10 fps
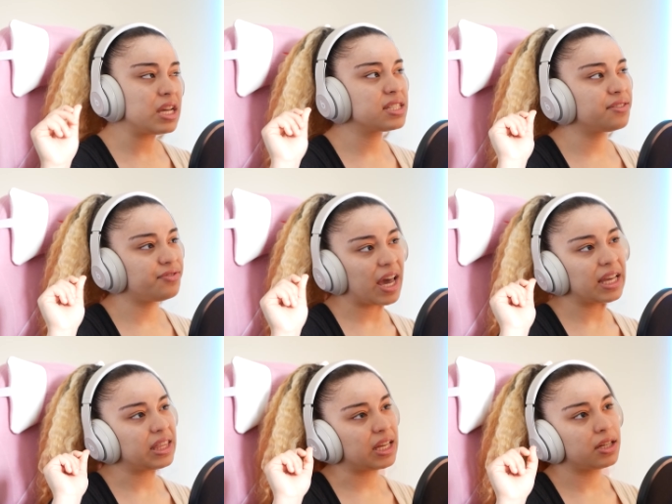is the
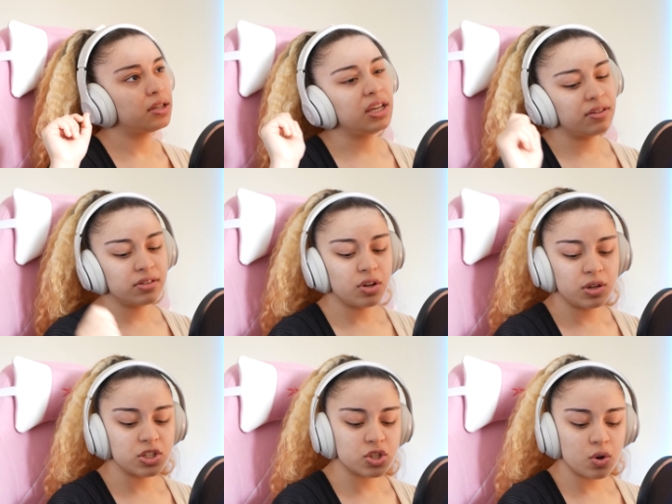fact that even though
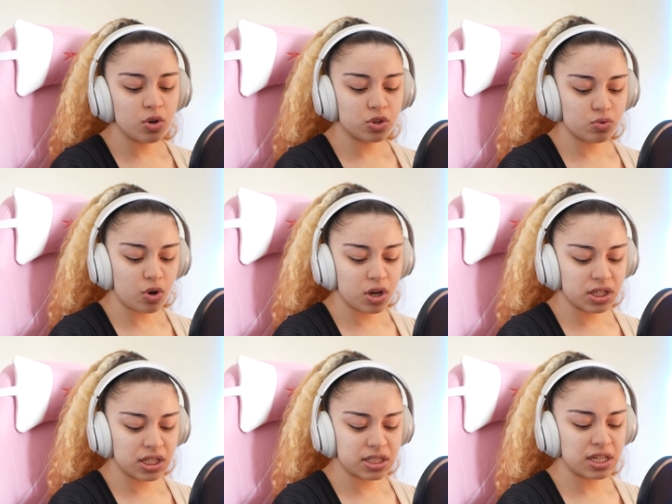he's going through all
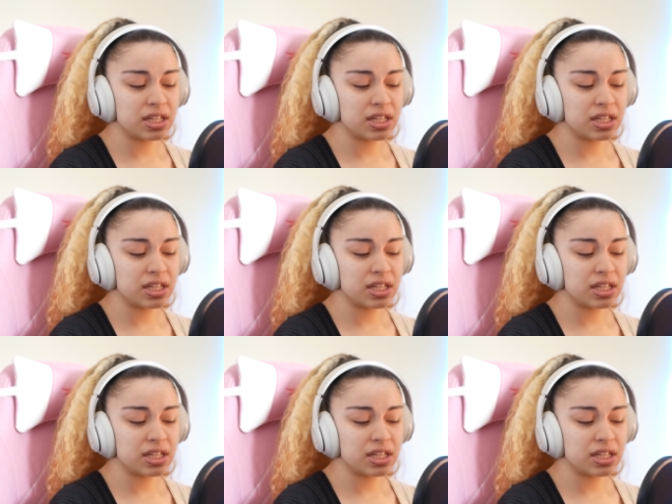this,